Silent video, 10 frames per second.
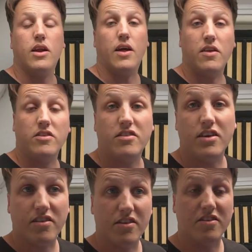Now this
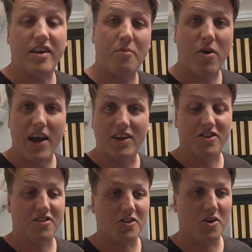is in the same range.
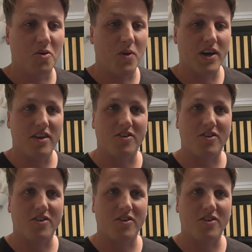This is a cool one.